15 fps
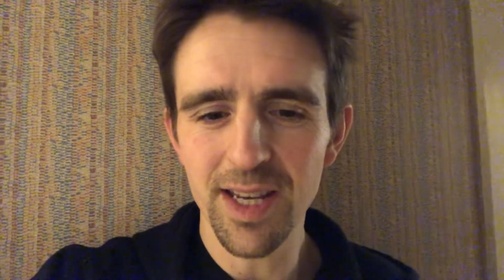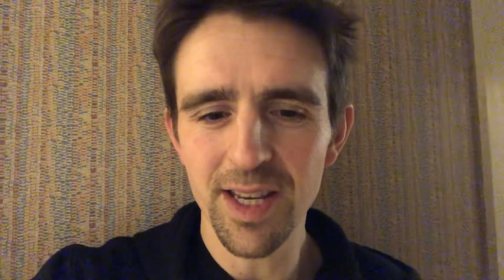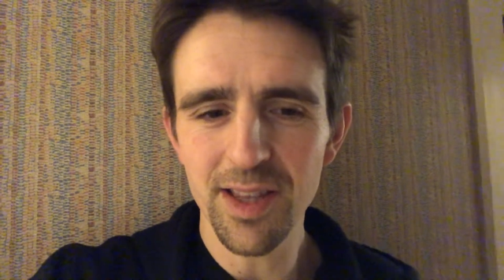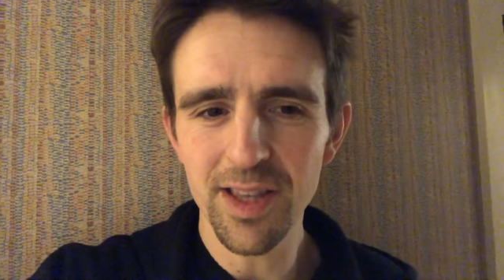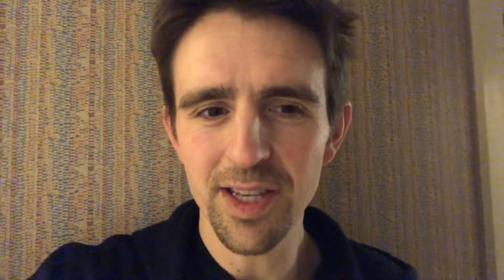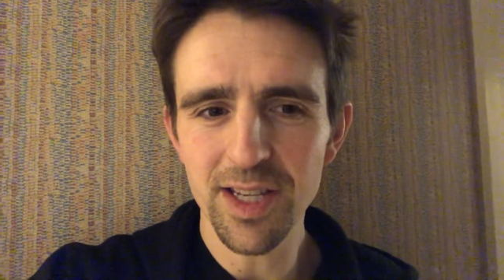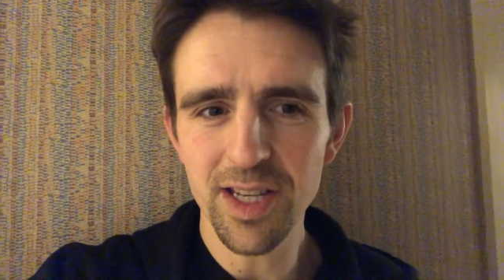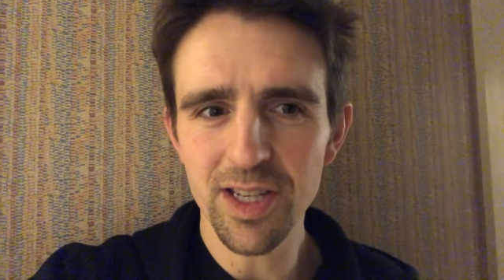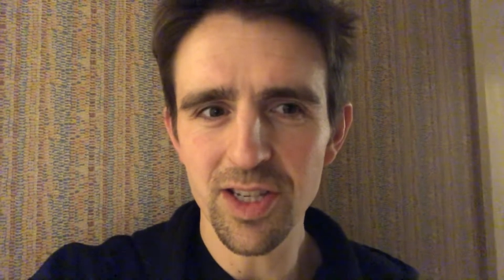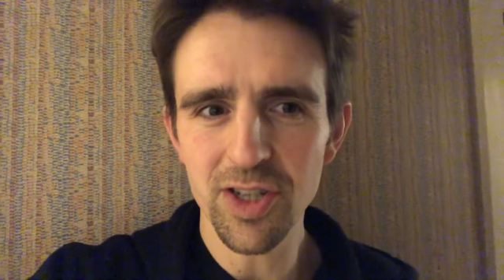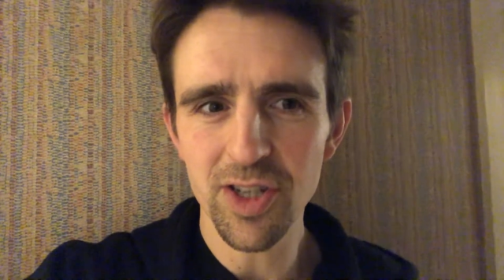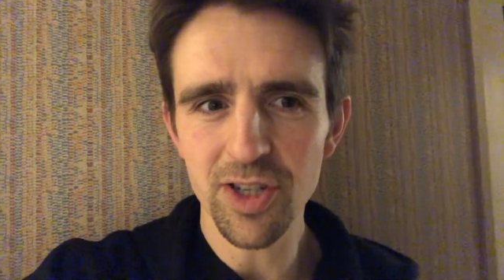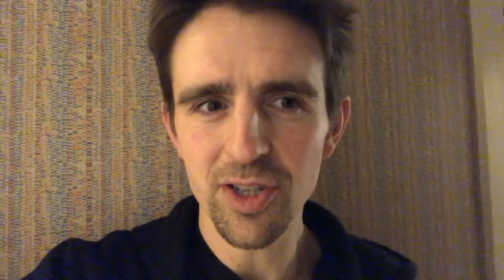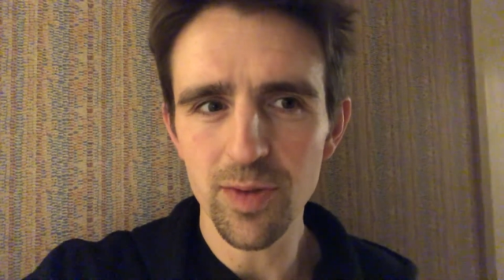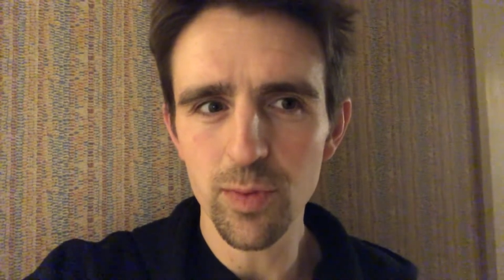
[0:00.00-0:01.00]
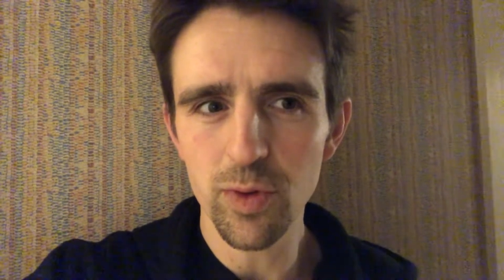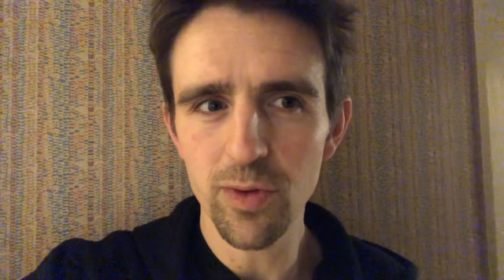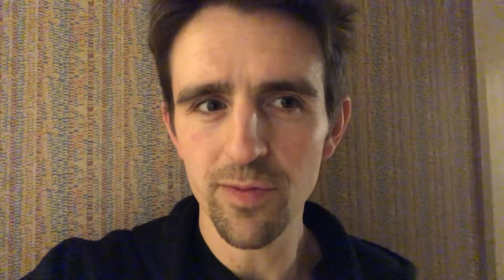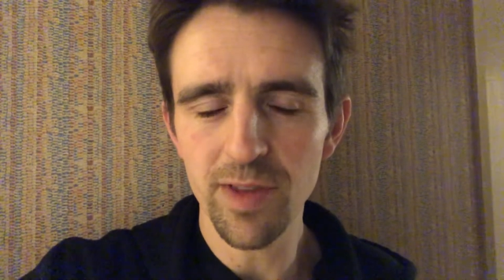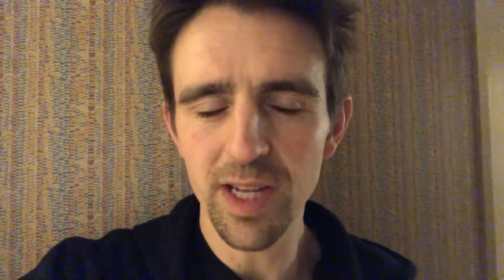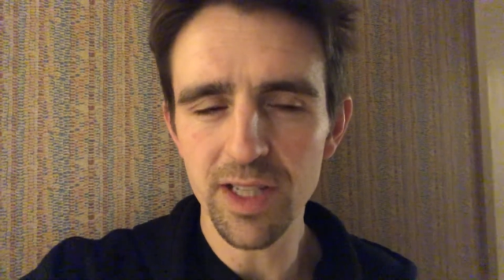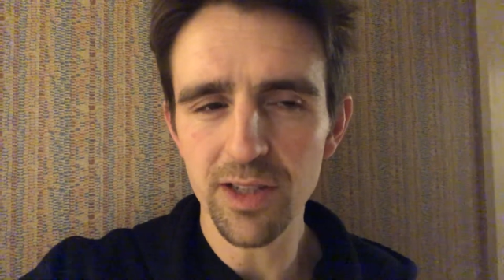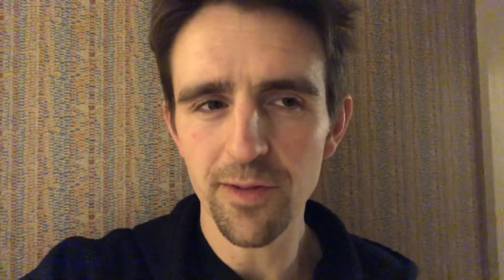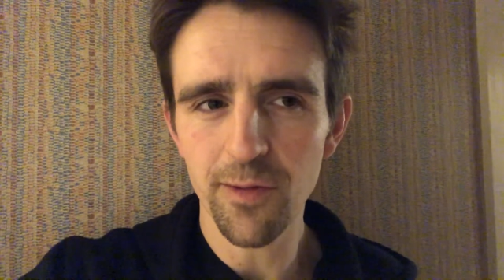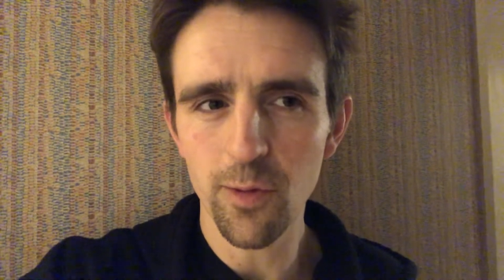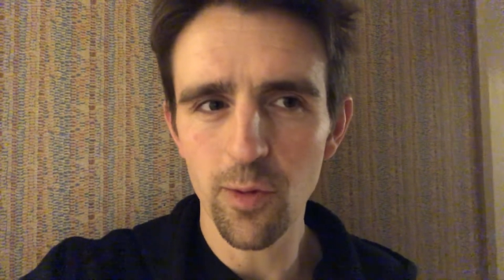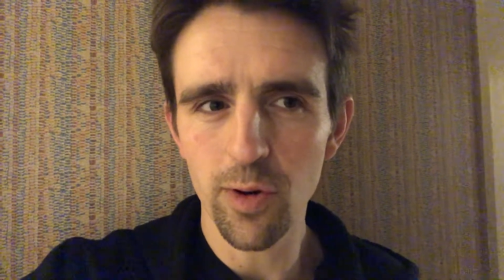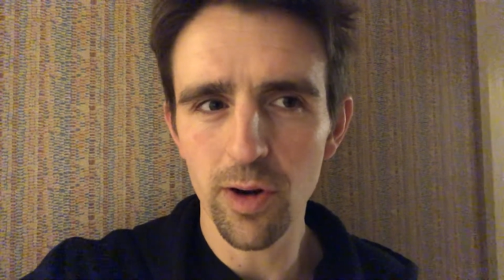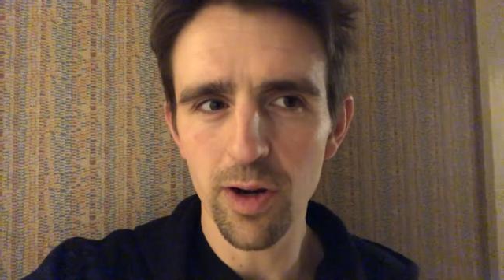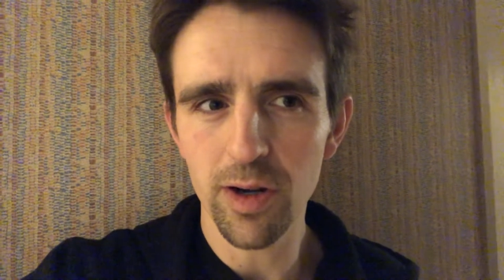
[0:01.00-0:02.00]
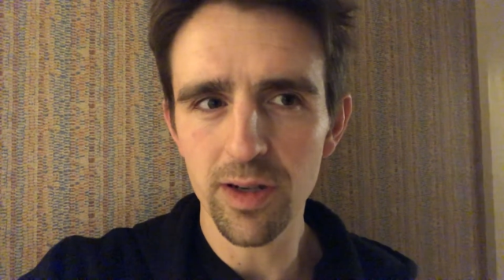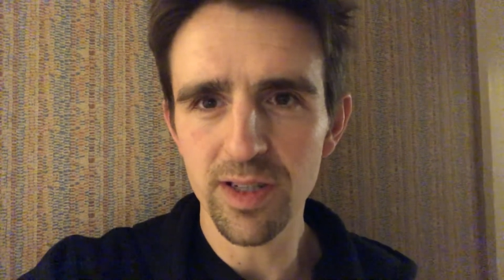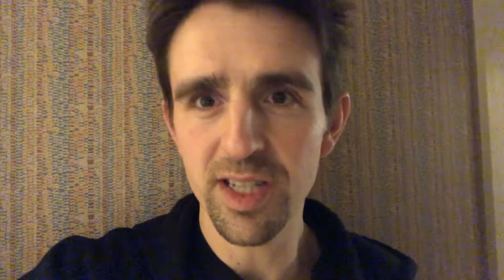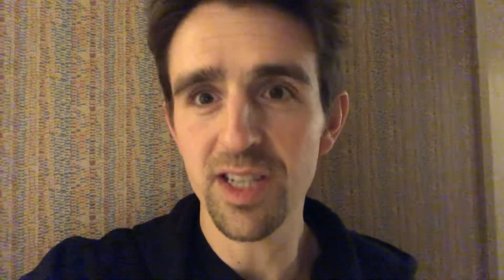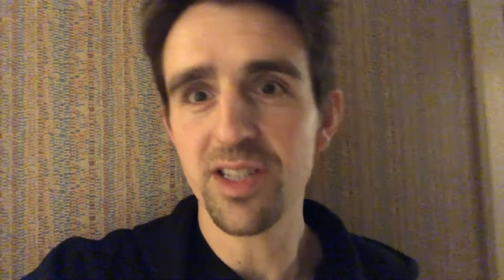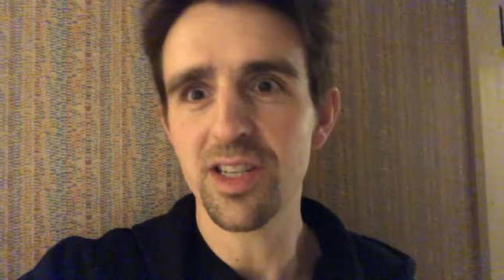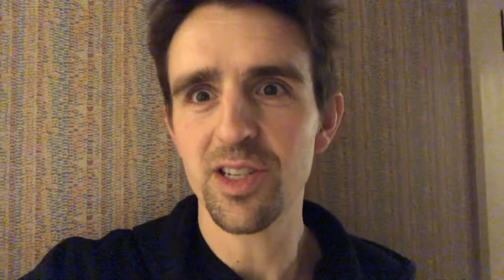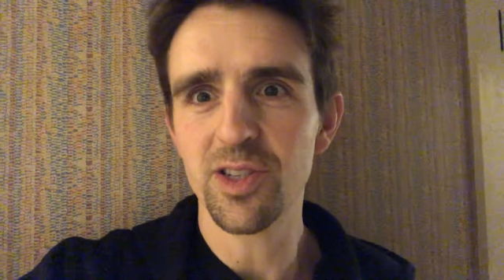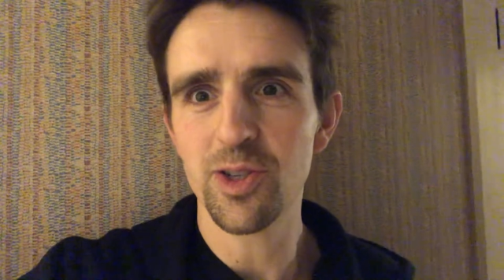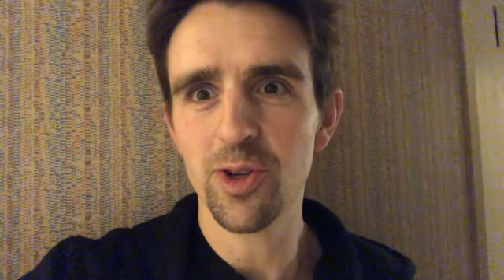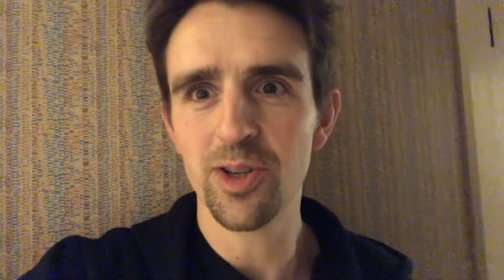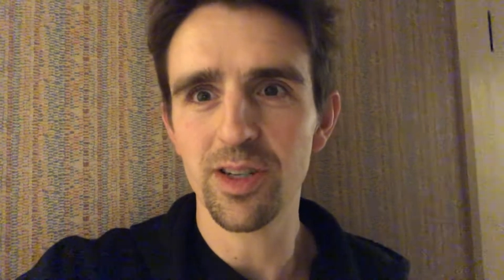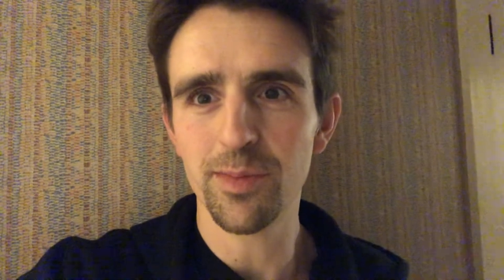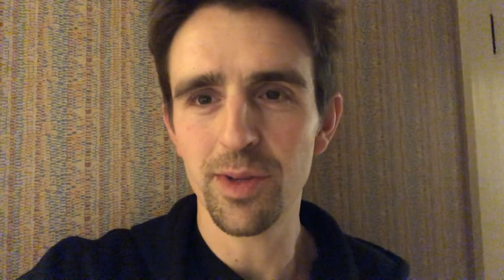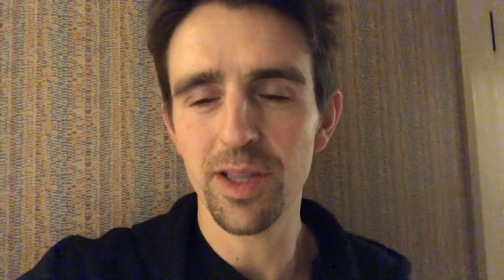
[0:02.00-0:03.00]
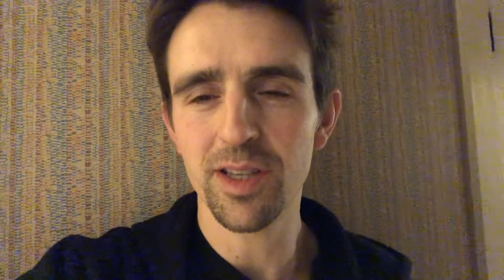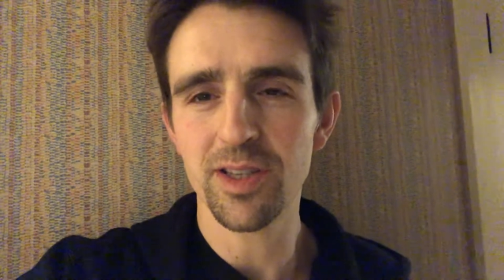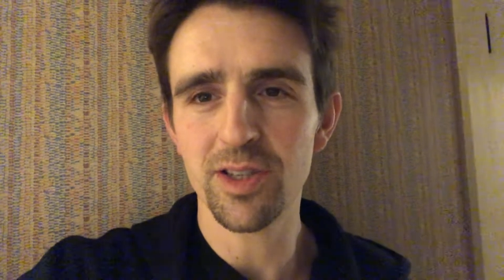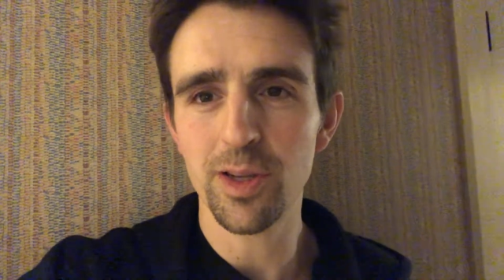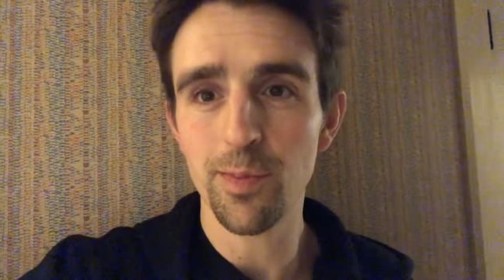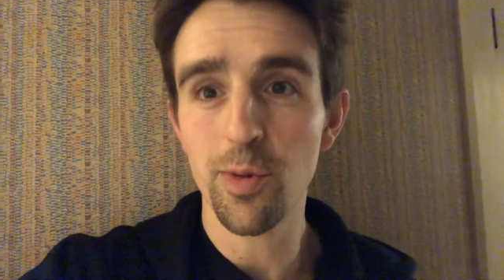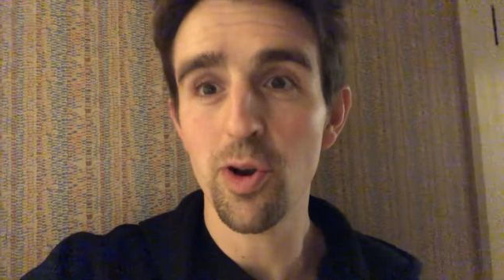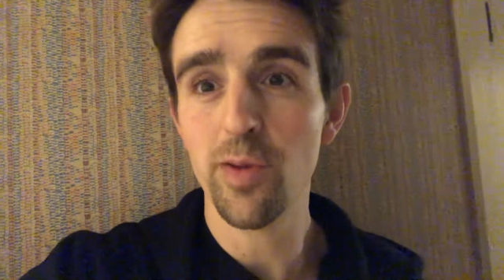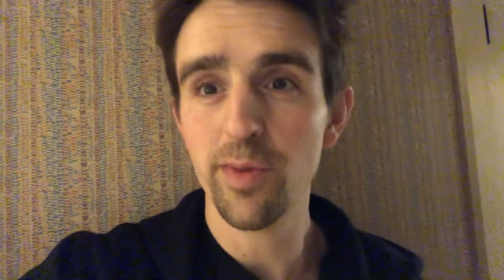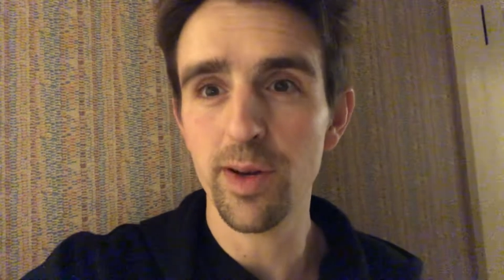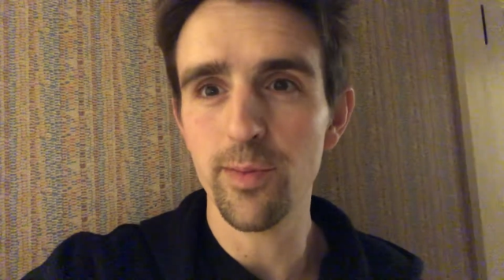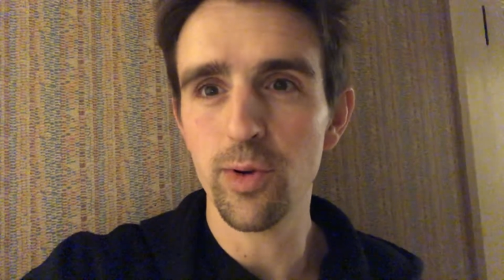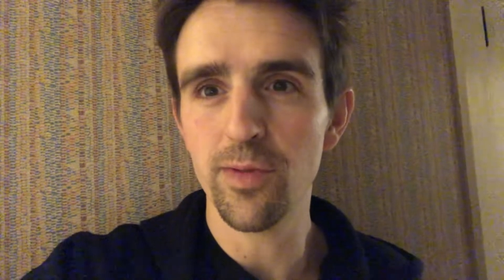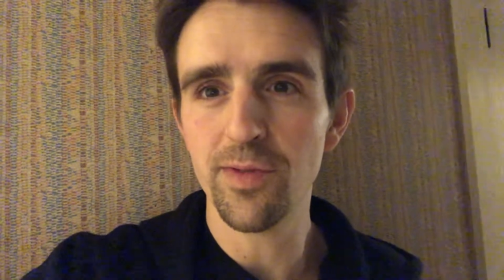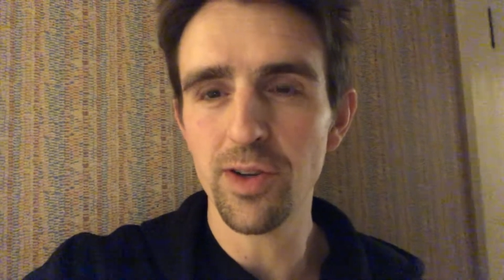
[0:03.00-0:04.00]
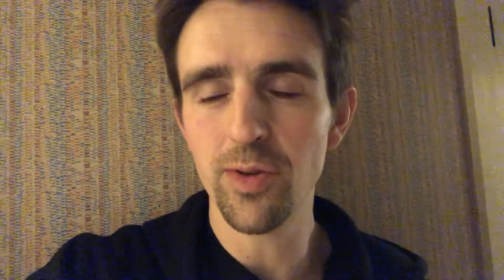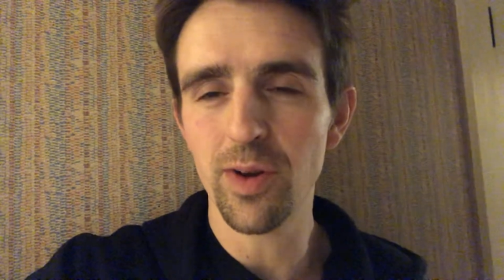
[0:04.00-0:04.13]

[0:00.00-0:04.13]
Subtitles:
this isn't just a move that's for distance learning, but this is a permanent move too.